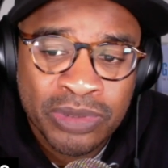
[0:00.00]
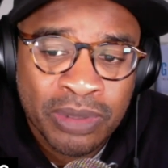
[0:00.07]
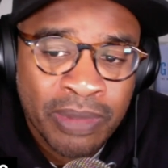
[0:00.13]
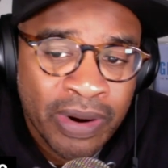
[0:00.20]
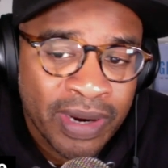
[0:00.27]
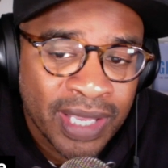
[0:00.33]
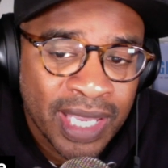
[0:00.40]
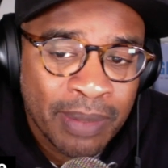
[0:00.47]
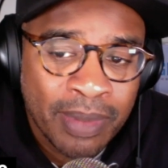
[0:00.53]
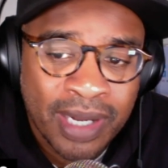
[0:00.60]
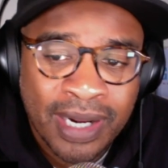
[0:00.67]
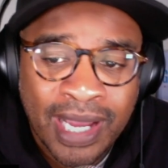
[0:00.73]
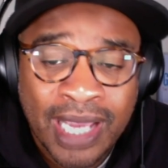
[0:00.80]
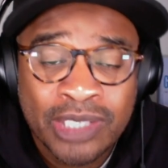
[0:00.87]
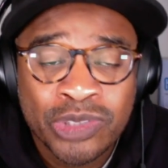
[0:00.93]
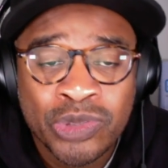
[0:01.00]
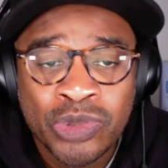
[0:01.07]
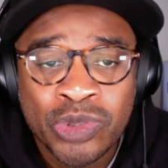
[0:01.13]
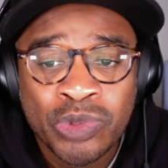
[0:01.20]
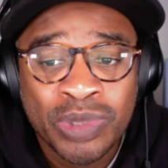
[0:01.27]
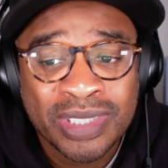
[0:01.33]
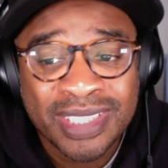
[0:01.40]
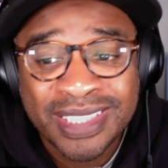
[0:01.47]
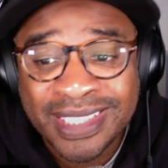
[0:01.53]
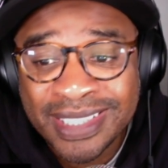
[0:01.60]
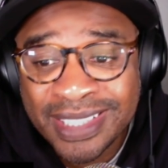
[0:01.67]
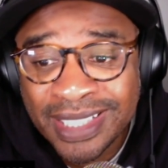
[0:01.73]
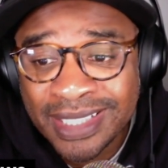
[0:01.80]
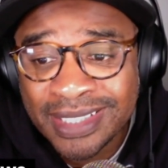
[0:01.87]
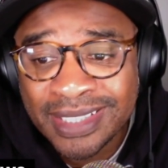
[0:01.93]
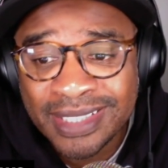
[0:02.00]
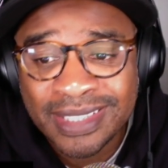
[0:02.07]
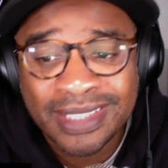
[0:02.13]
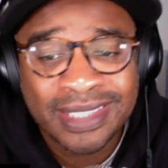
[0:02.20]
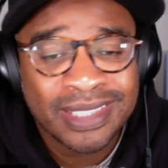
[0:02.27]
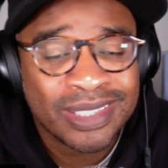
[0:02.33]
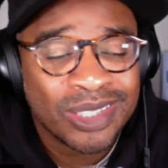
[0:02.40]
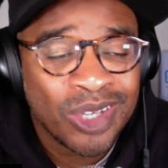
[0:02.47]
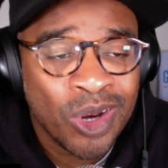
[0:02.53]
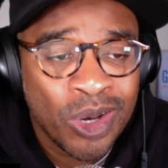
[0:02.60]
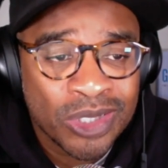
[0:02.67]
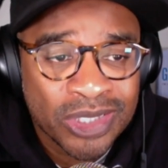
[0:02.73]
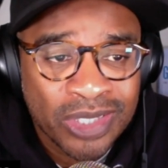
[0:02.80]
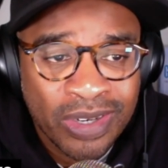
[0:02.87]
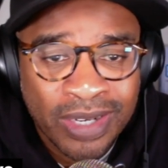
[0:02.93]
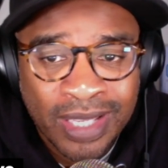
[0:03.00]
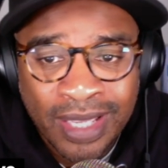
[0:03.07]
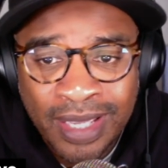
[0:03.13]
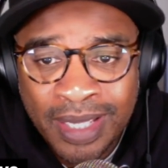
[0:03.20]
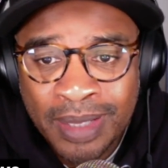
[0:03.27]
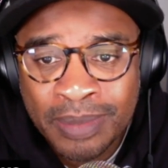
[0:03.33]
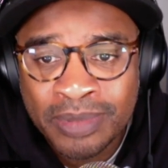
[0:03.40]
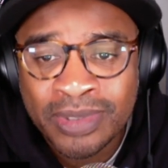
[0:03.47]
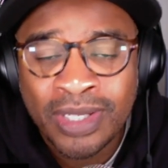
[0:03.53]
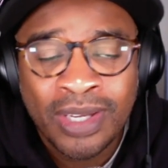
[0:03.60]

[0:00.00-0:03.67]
Amari came out of high school, went to 6 All-Star games,